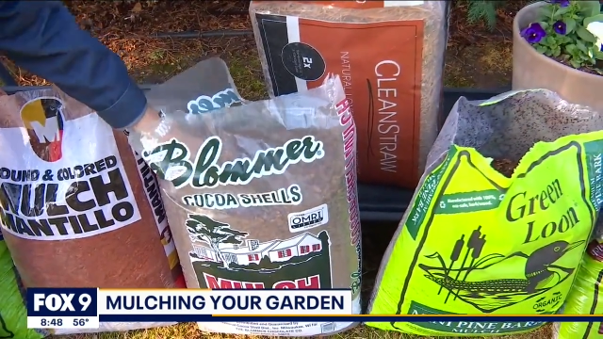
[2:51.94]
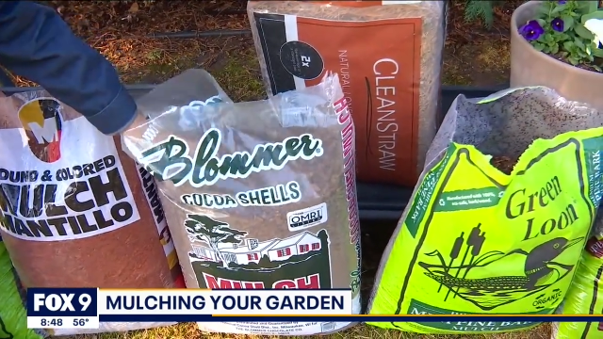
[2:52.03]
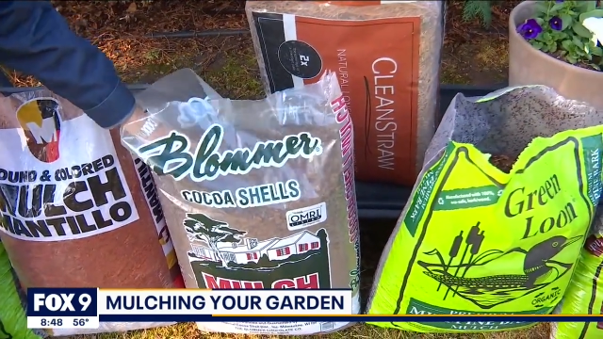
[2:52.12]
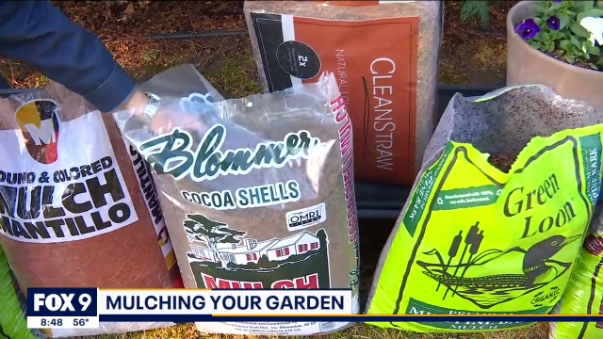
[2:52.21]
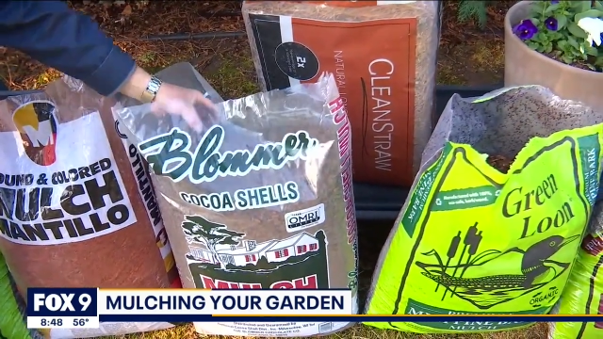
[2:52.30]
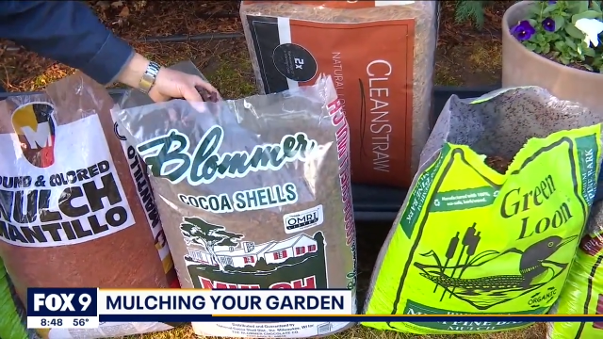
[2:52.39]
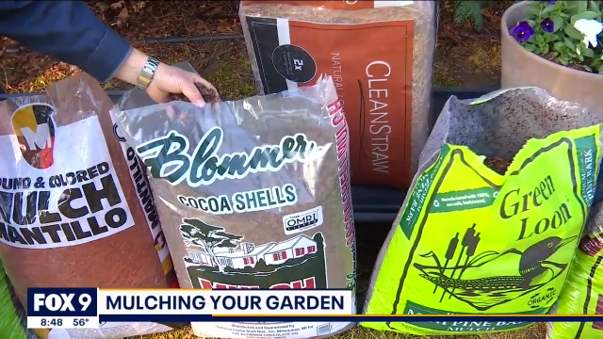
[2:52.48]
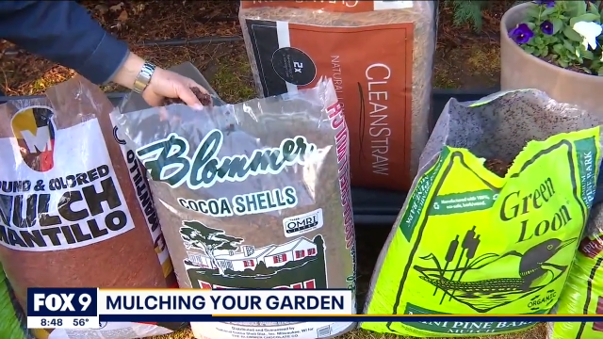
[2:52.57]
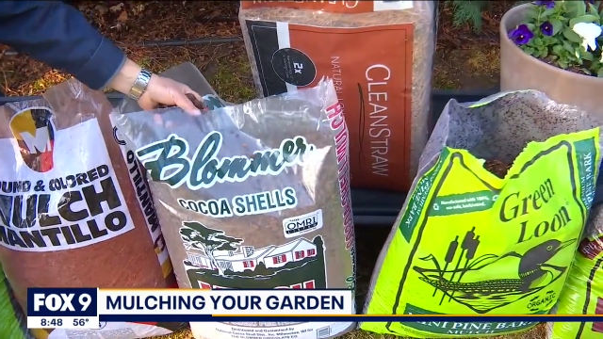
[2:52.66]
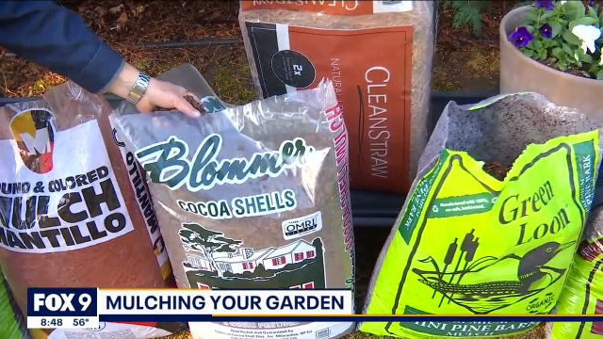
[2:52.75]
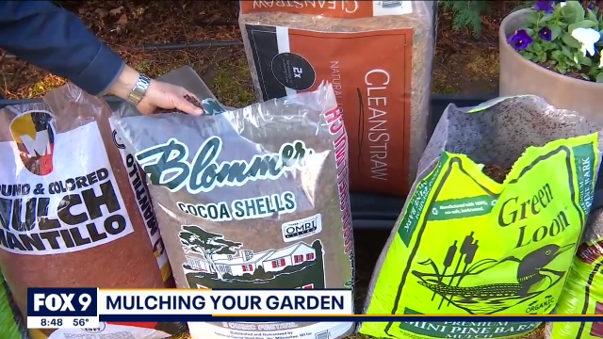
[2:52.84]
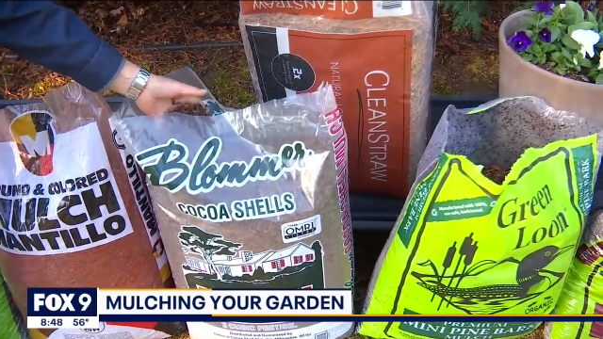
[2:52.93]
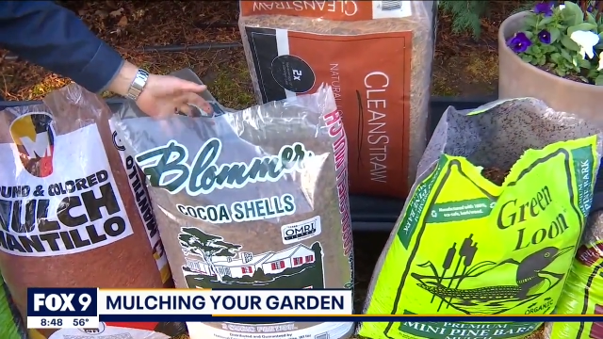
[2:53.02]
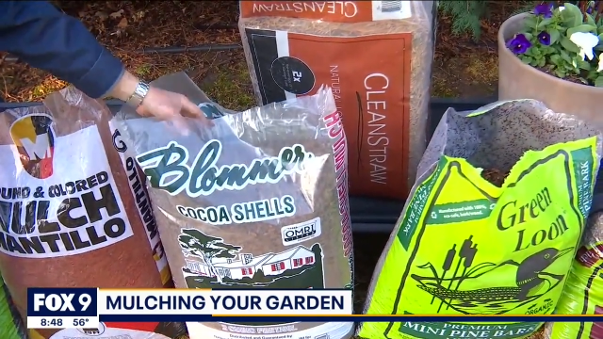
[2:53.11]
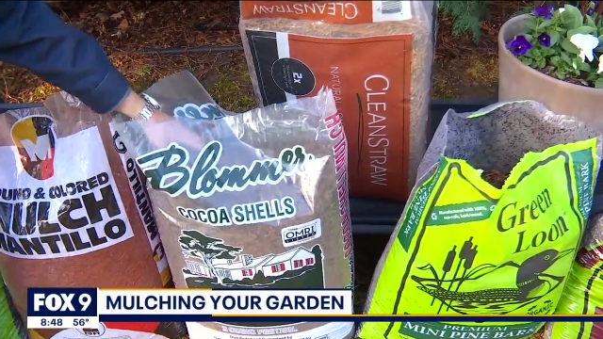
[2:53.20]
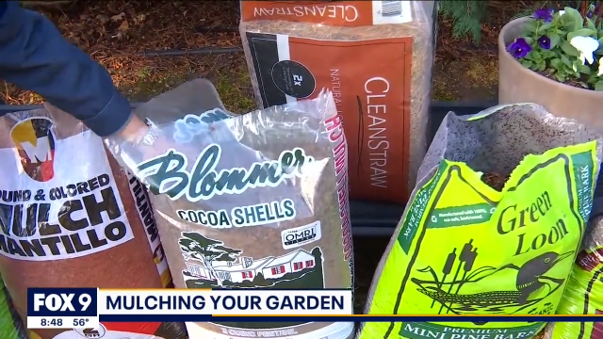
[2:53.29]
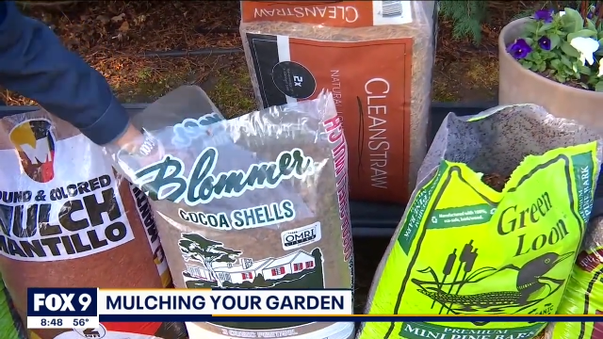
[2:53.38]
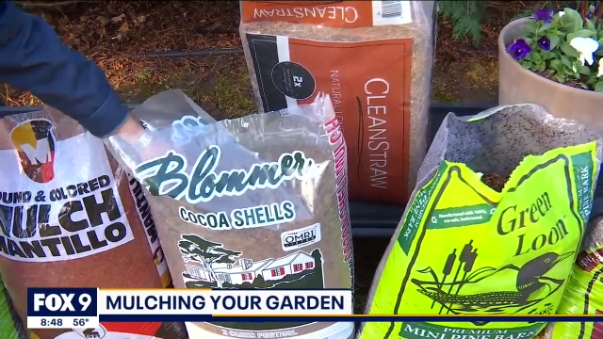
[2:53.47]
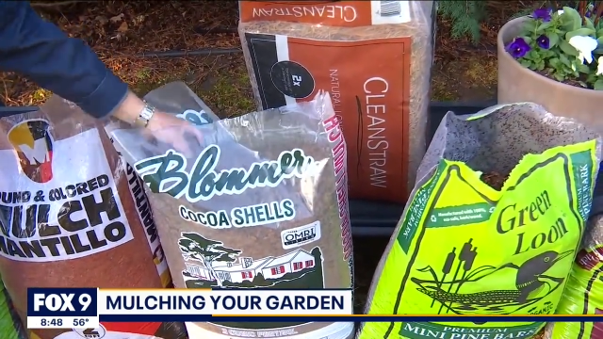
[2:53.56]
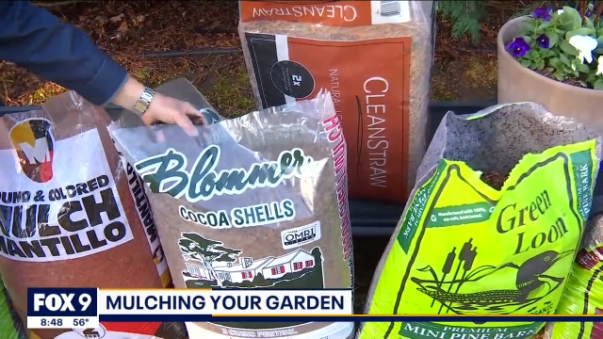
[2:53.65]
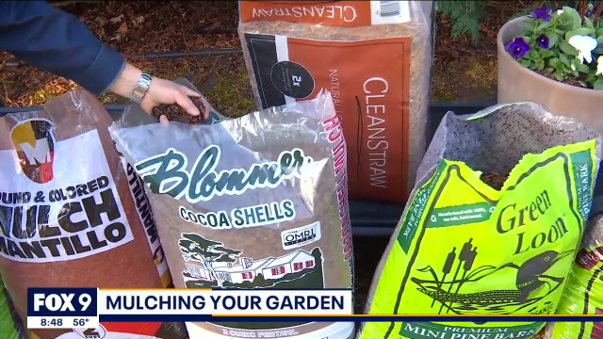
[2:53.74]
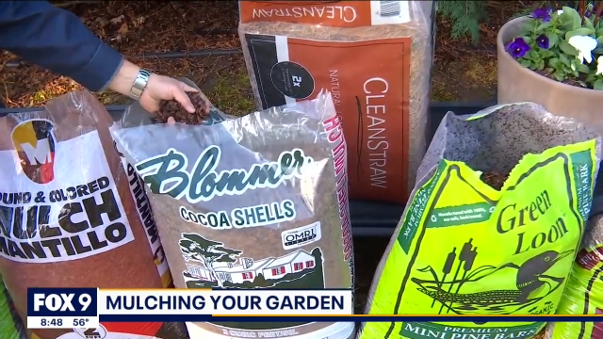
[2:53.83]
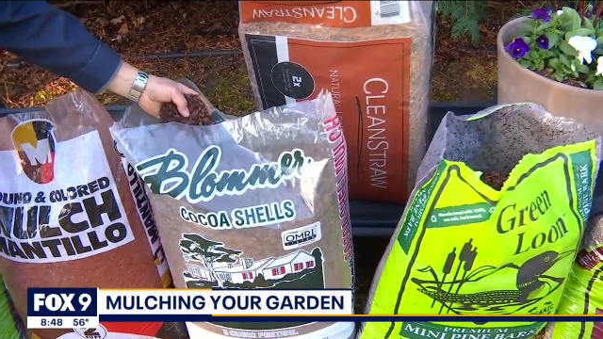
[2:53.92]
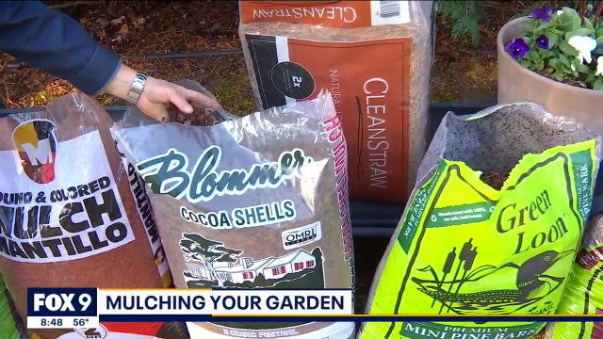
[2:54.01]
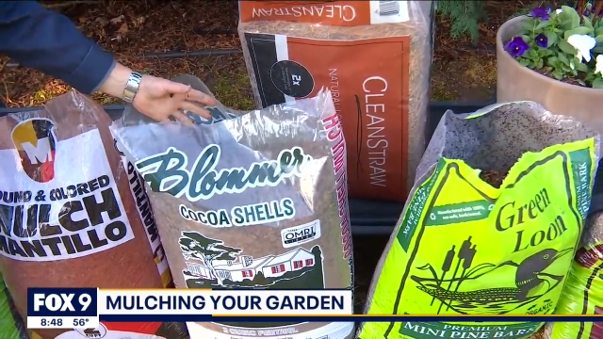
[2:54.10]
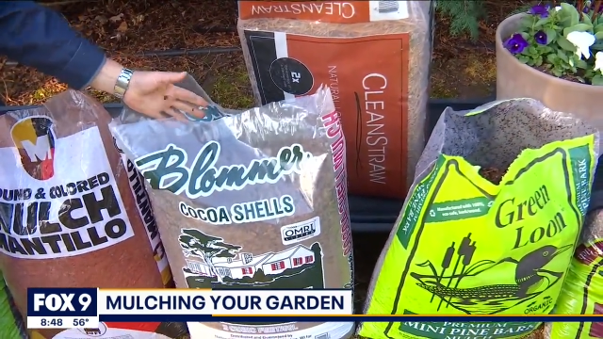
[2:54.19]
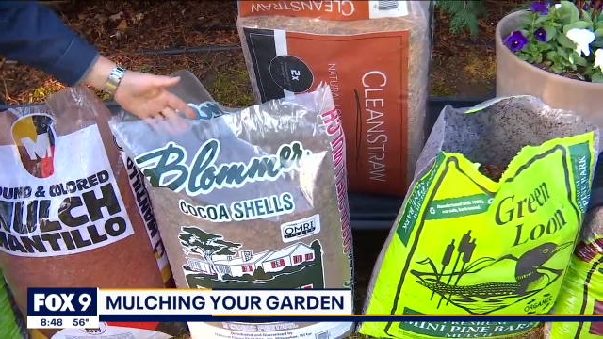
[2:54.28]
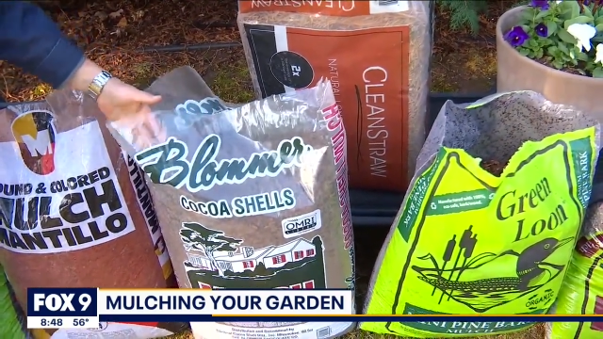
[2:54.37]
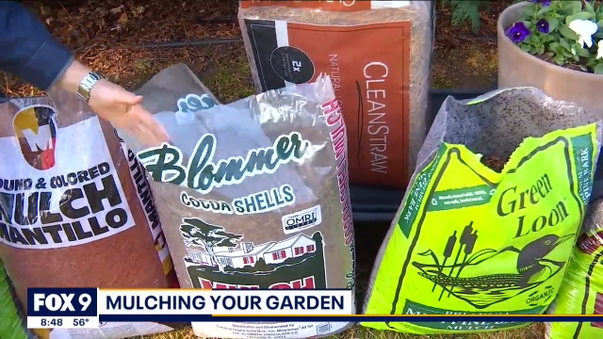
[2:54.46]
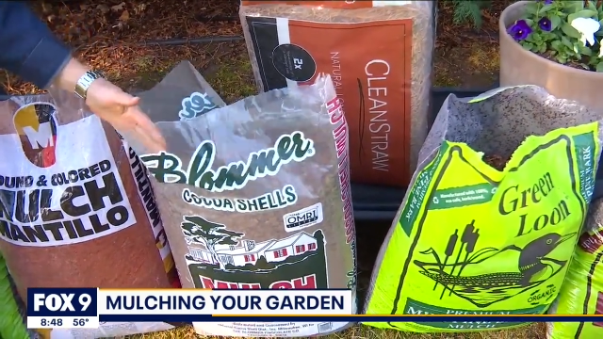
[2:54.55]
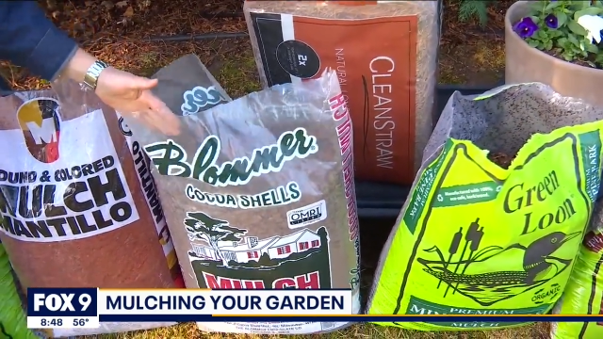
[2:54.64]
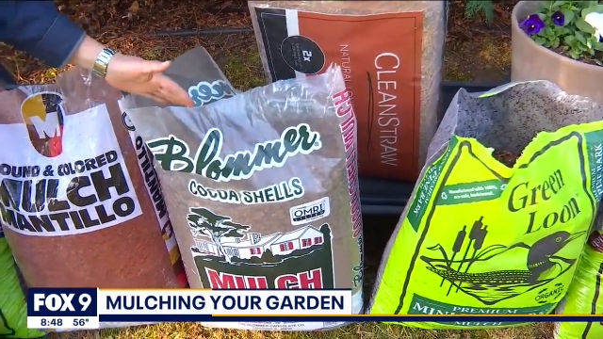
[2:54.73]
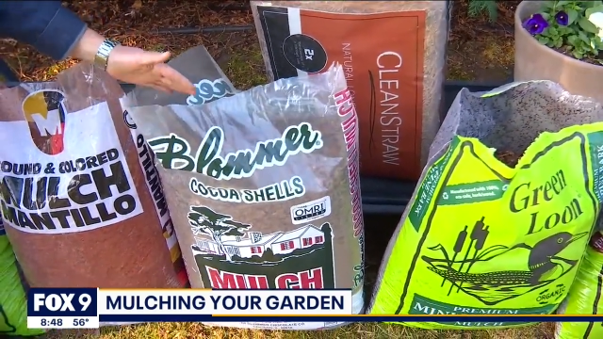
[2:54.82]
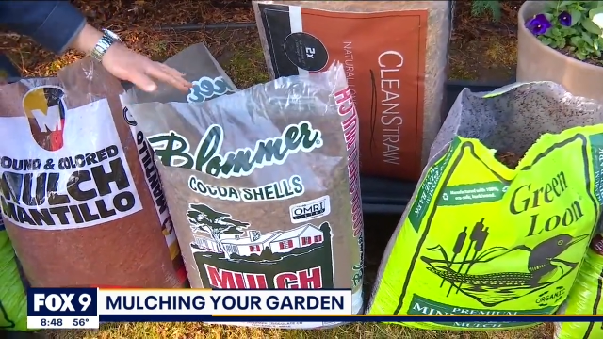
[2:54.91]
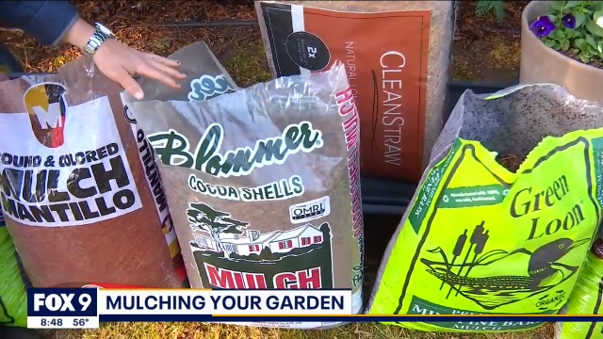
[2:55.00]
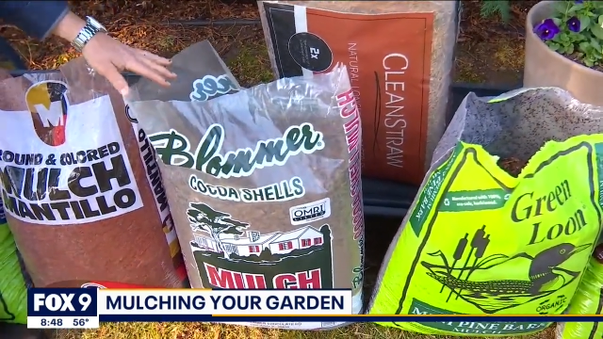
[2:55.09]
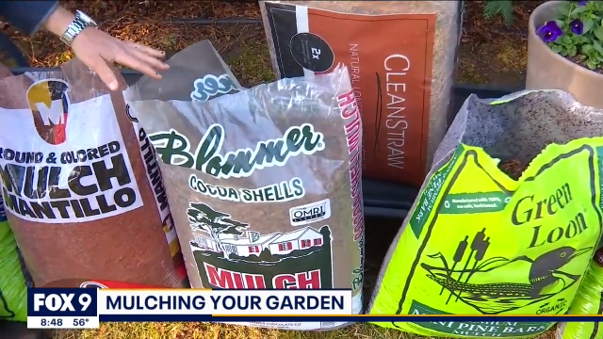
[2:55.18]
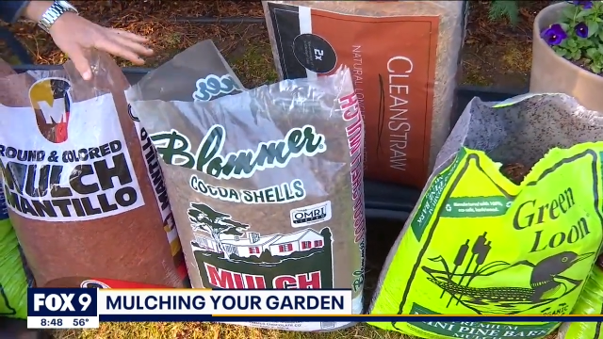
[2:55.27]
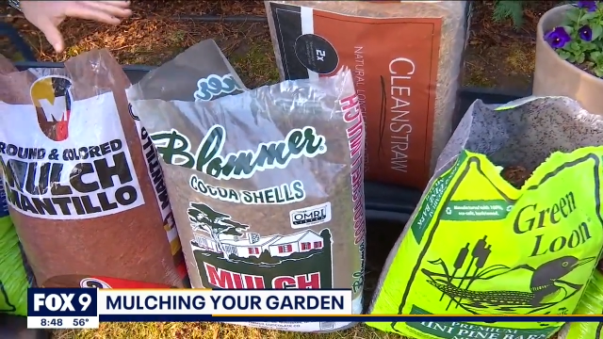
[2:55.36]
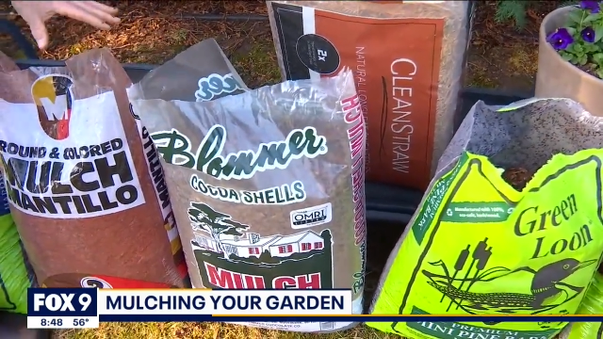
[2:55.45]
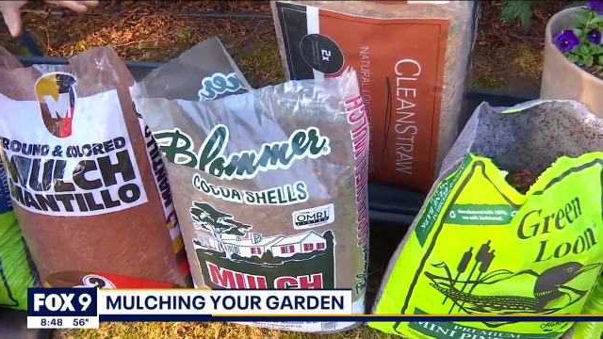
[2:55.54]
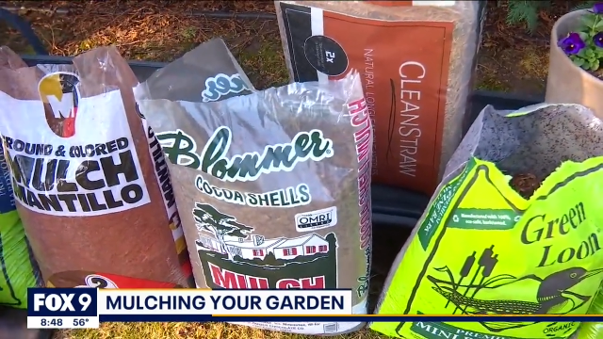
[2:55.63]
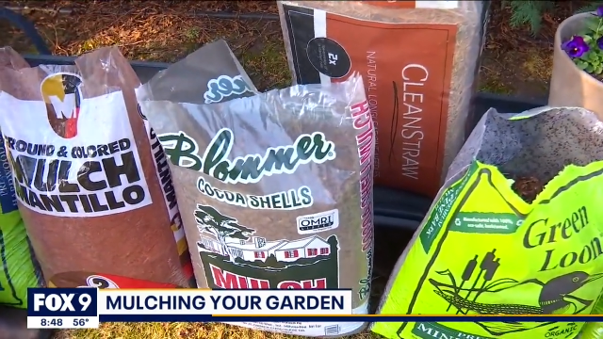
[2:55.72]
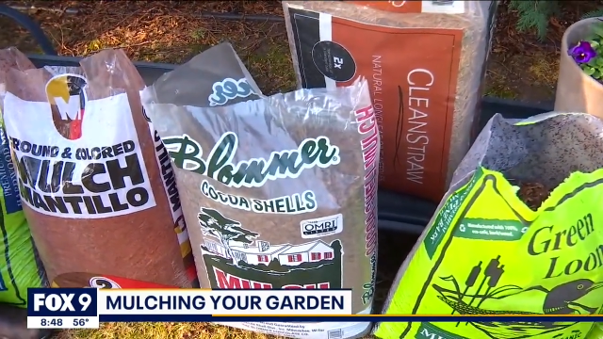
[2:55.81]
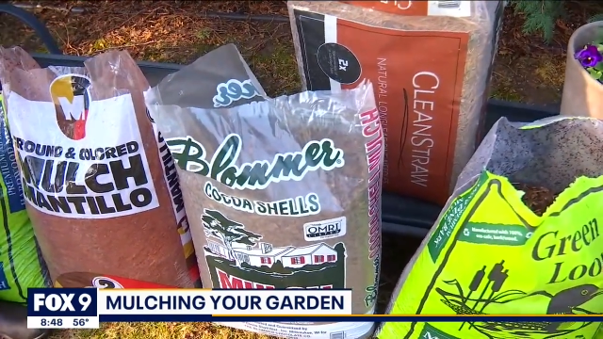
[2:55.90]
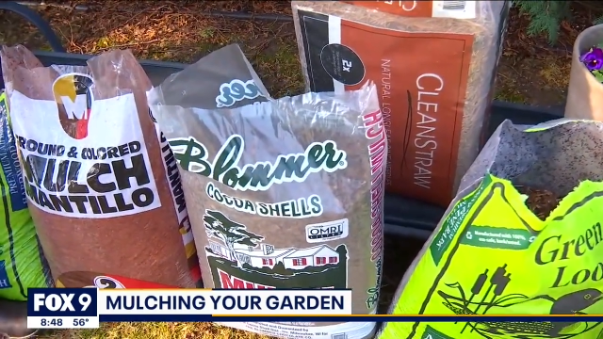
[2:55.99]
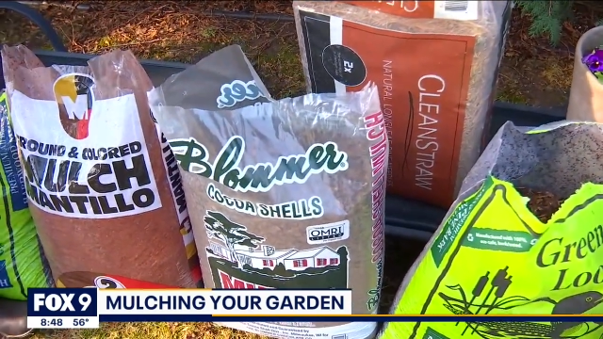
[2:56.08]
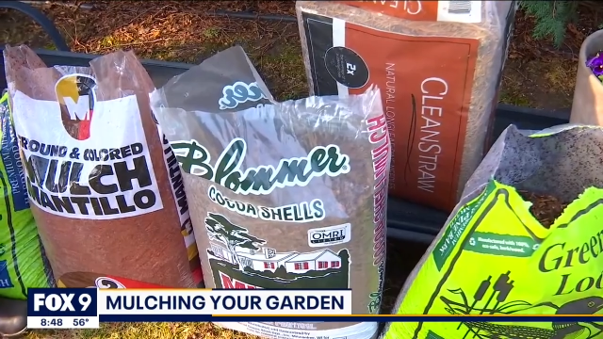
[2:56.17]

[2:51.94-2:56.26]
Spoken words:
No face is visible, so there are no lips to read.